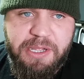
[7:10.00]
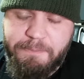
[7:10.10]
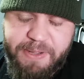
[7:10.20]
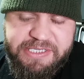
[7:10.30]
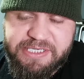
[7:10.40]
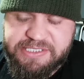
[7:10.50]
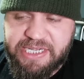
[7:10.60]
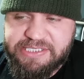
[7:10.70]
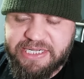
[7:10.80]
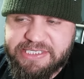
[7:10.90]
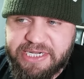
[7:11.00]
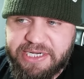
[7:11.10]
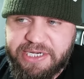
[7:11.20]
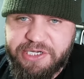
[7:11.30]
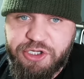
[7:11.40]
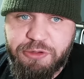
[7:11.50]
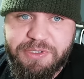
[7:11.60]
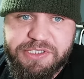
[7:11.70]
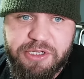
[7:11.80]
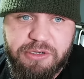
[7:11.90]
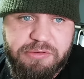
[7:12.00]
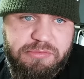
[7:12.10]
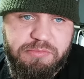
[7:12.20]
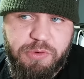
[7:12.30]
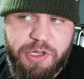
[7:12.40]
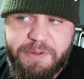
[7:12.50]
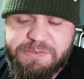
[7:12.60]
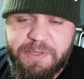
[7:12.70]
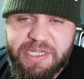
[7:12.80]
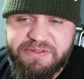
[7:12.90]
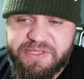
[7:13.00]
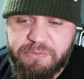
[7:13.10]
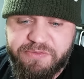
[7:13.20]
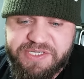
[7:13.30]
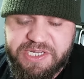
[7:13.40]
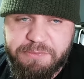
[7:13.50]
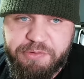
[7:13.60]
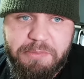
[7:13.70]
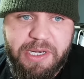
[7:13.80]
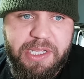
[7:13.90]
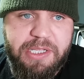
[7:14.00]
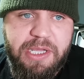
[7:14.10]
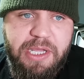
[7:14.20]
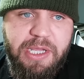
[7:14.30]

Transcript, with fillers: Big success, like I said, in, in Heung-min Son, one of the best players I think we've seen in the Premier League.